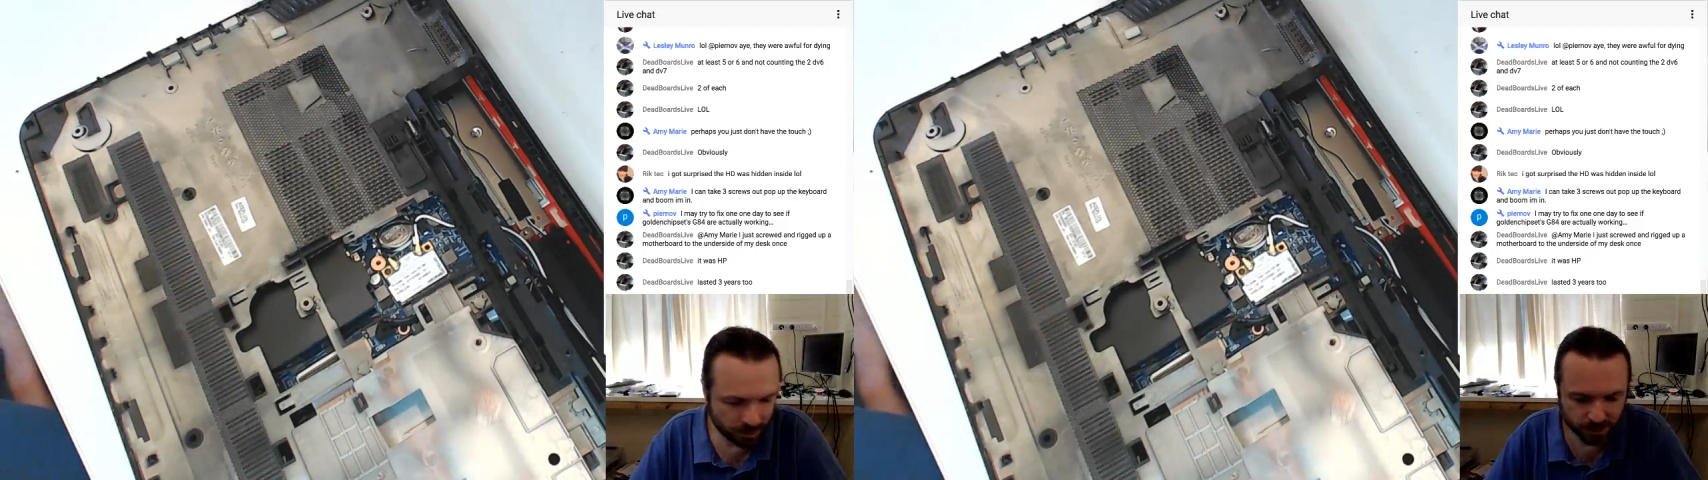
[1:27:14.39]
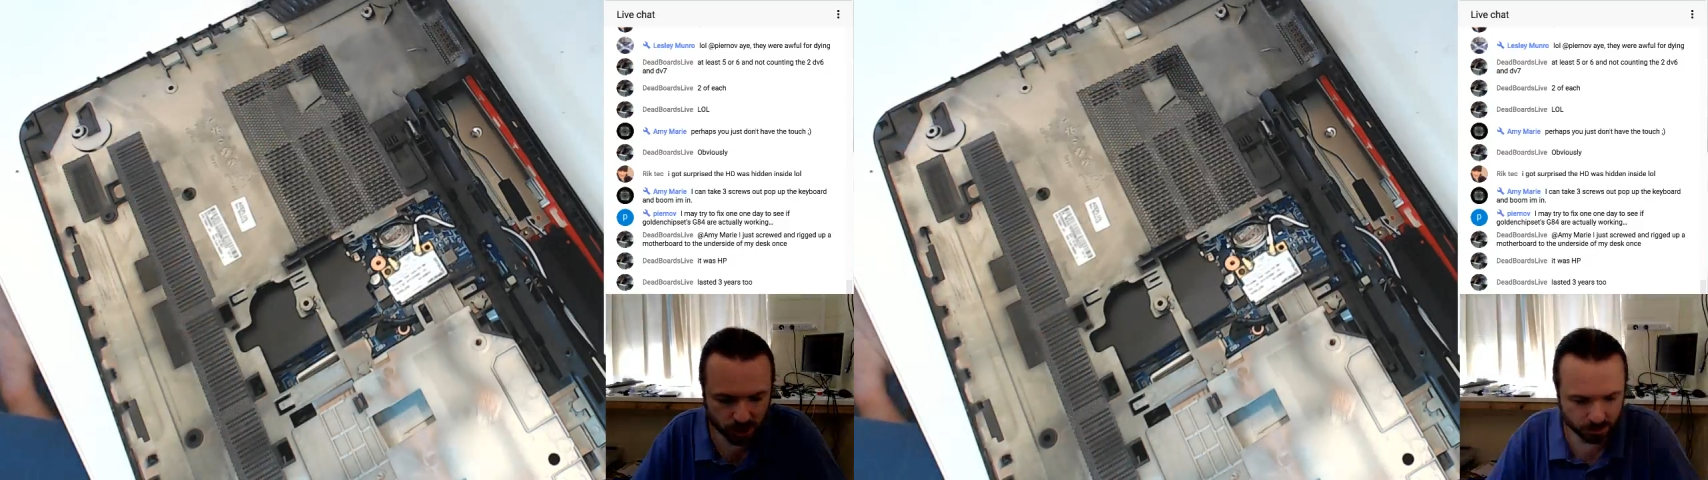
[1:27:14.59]

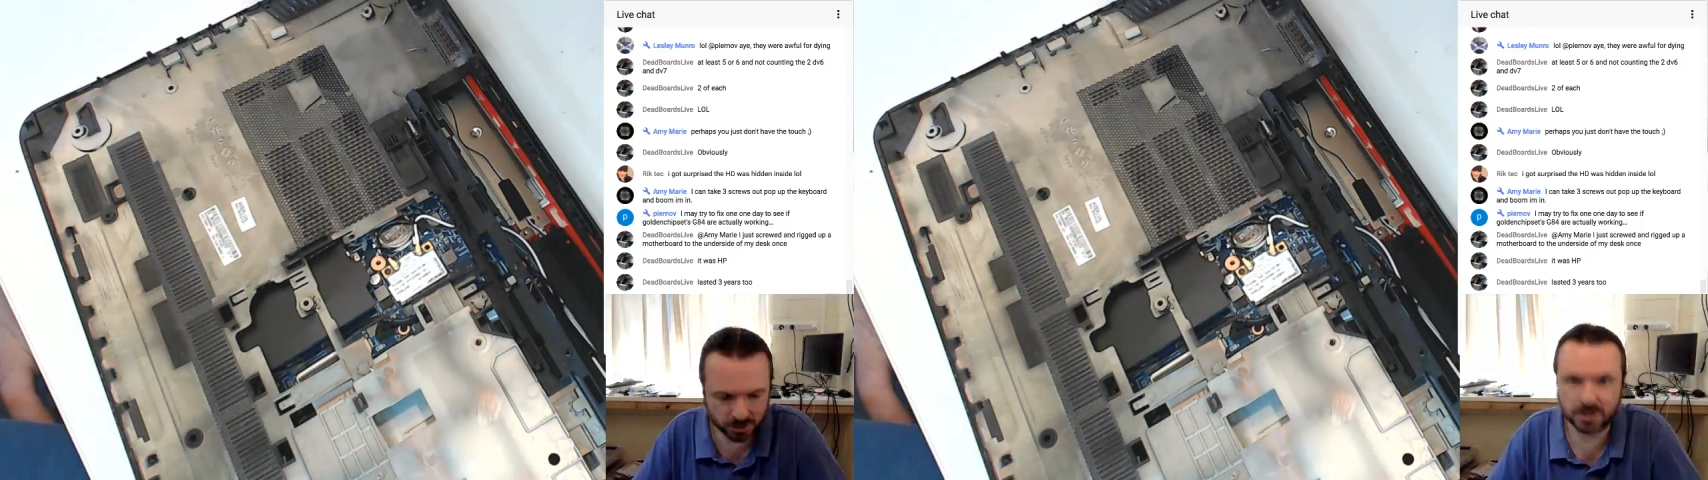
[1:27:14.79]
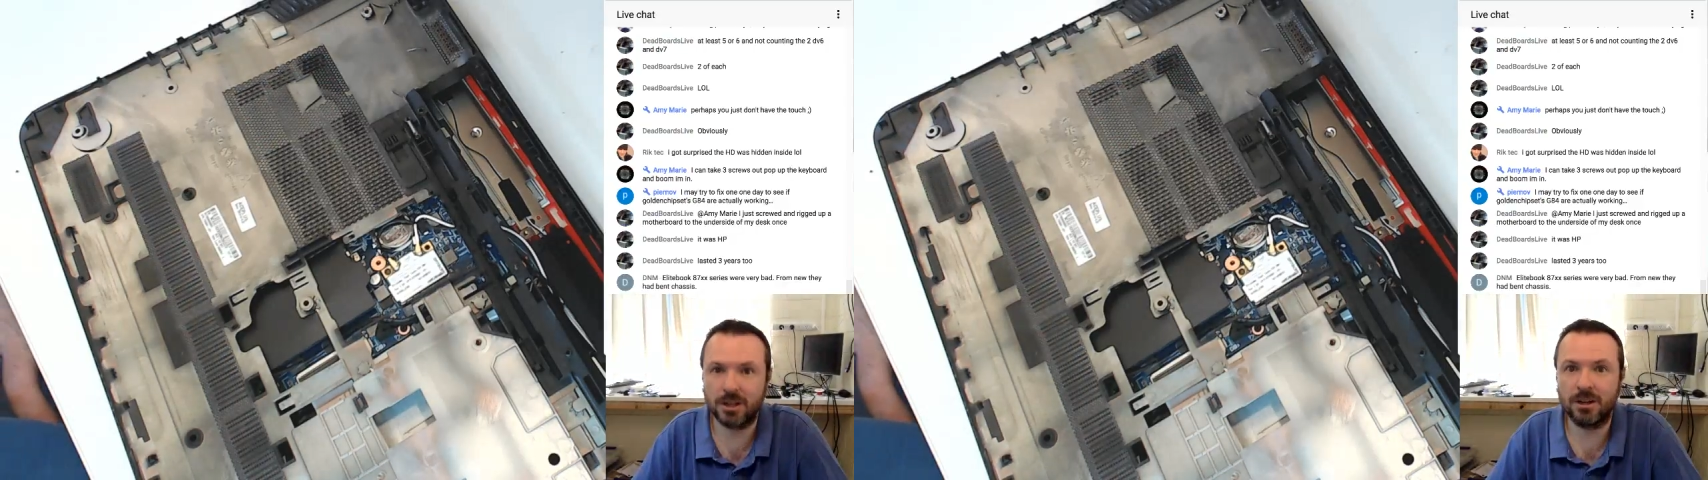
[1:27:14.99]
other jobs
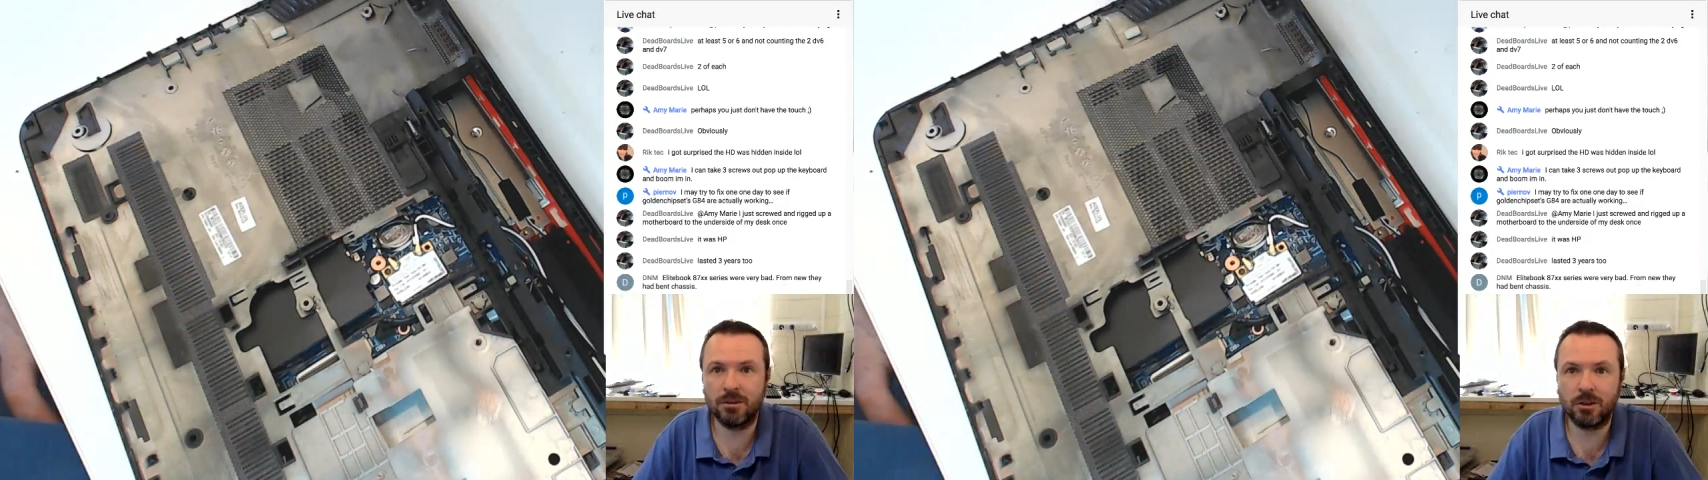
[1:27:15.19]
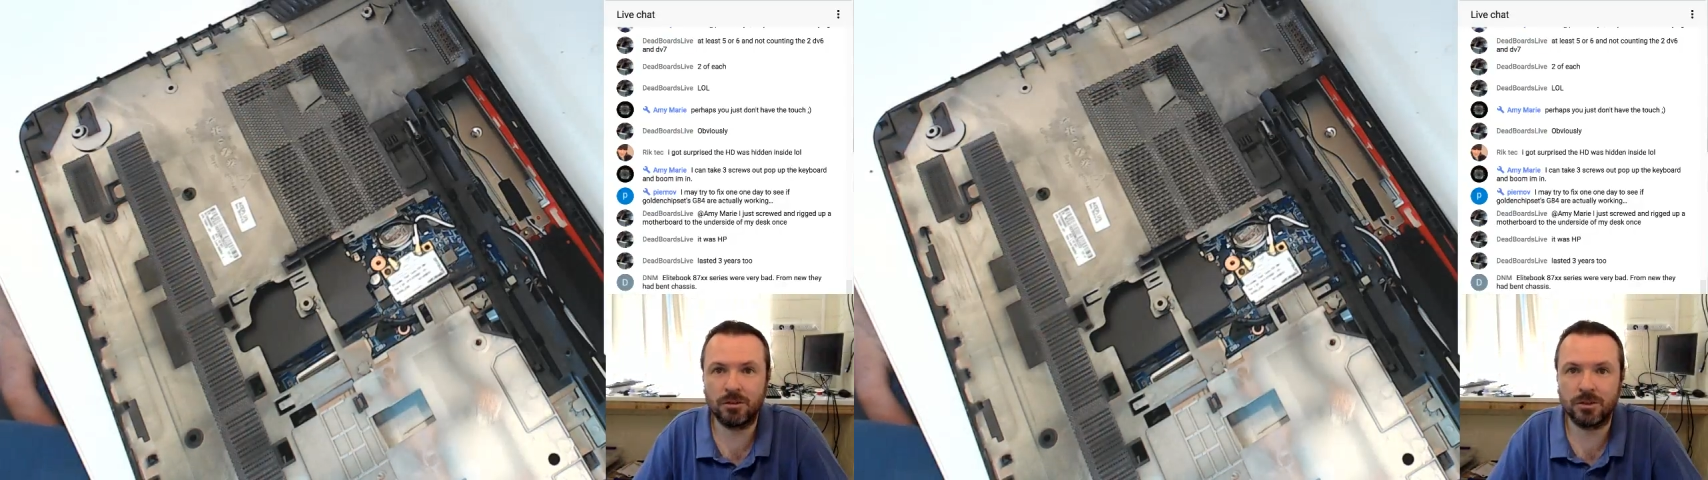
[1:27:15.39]
I've got to go
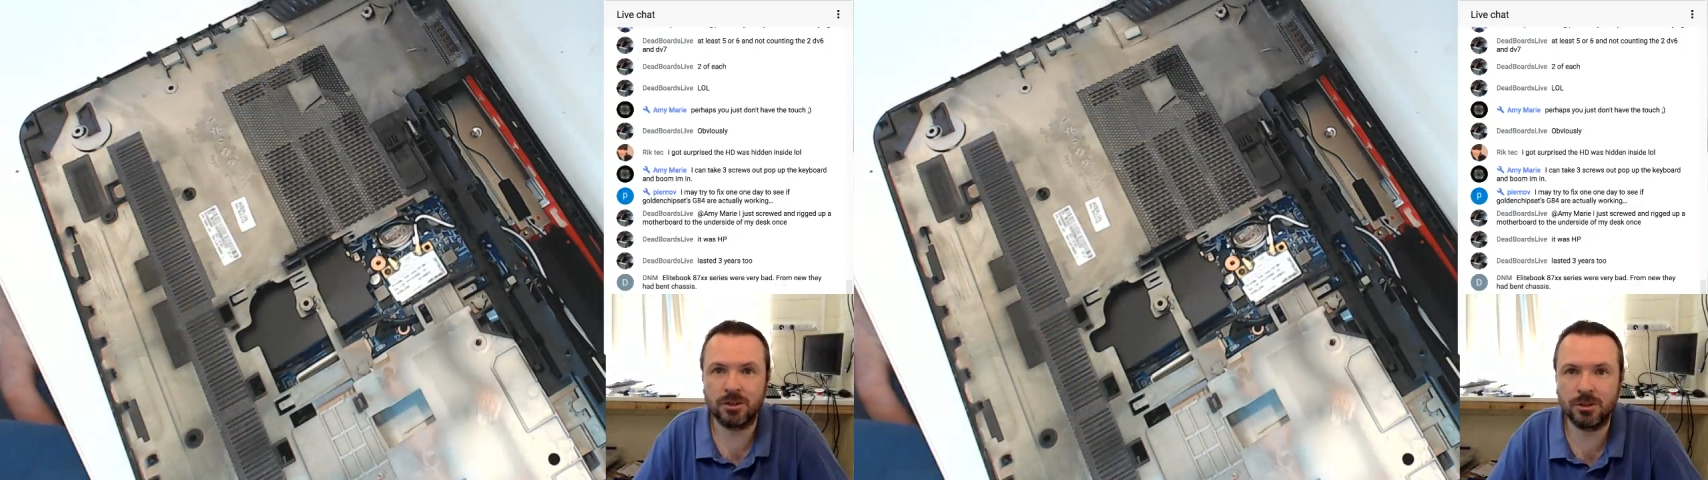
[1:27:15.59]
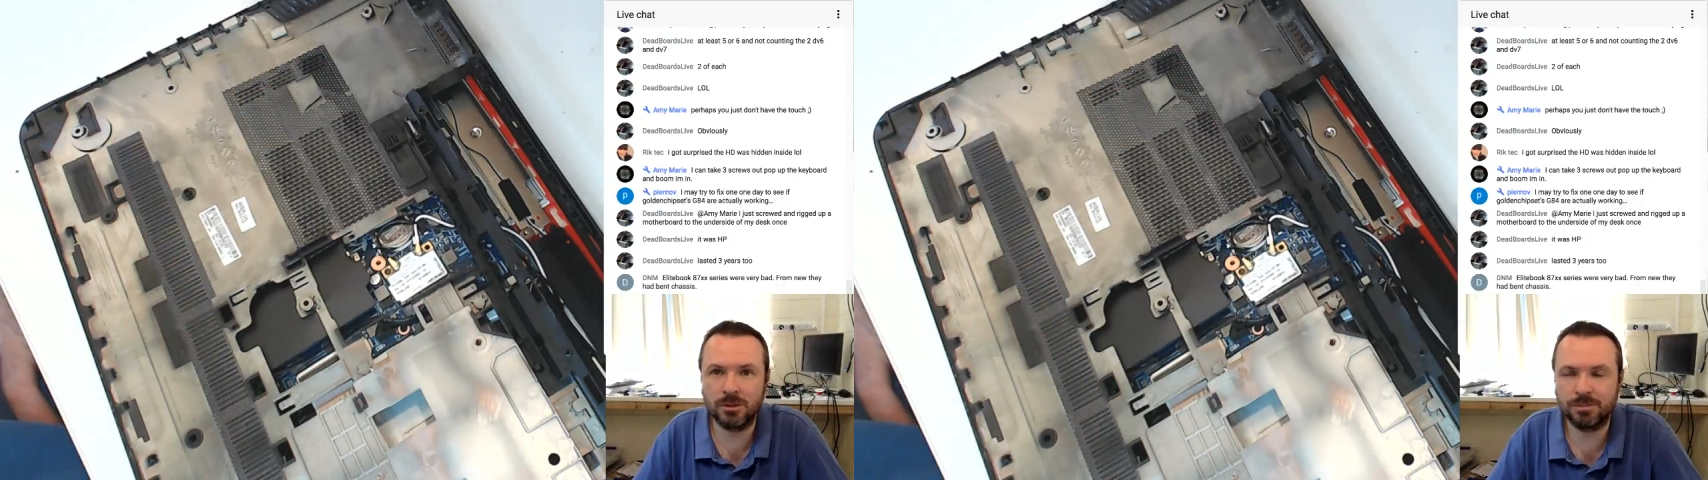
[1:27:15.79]
run off and
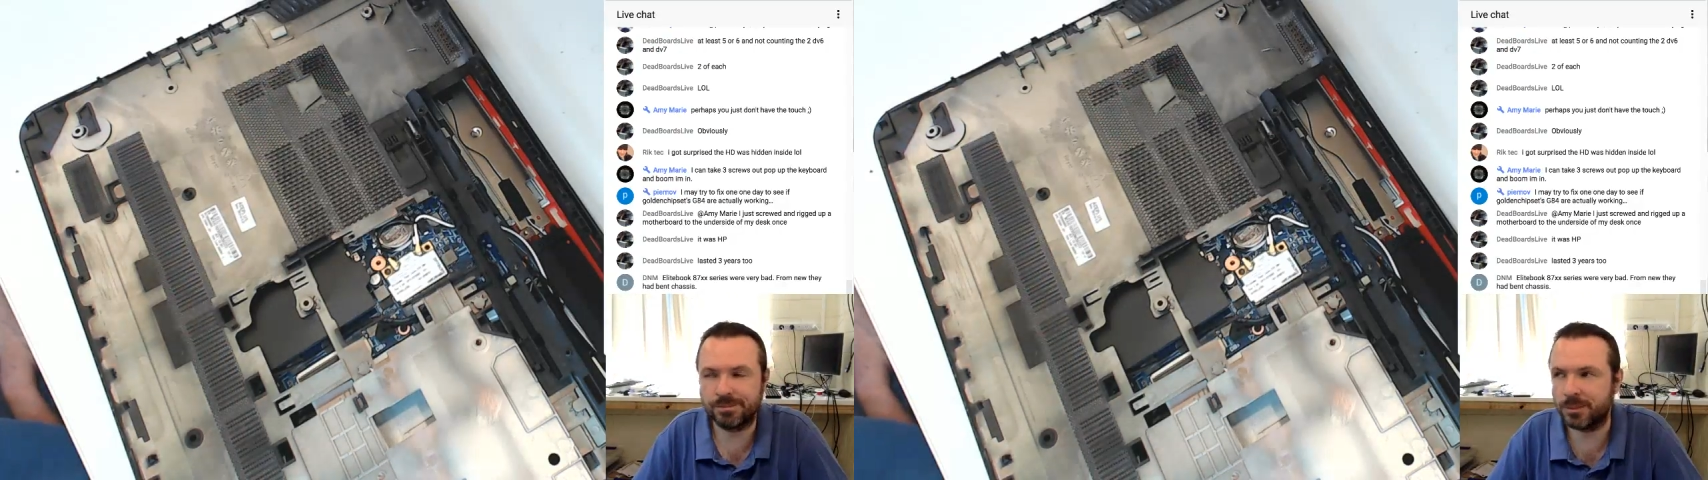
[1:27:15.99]
do,